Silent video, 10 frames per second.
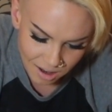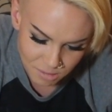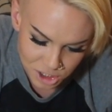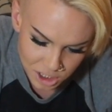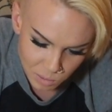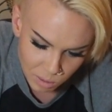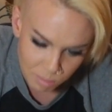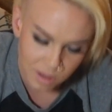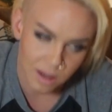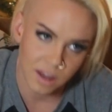She will
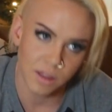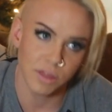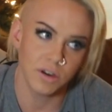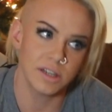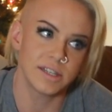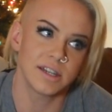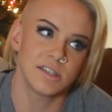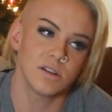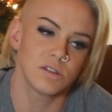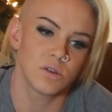be 36
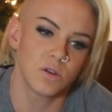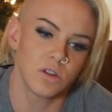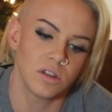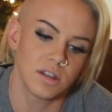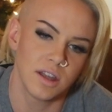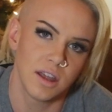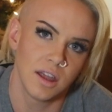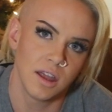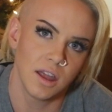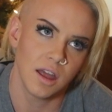years old
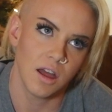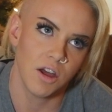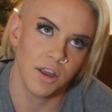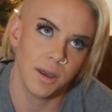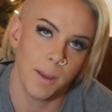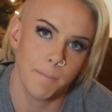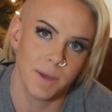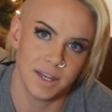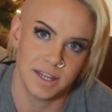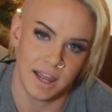on
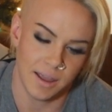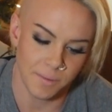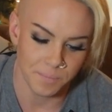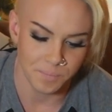Monday.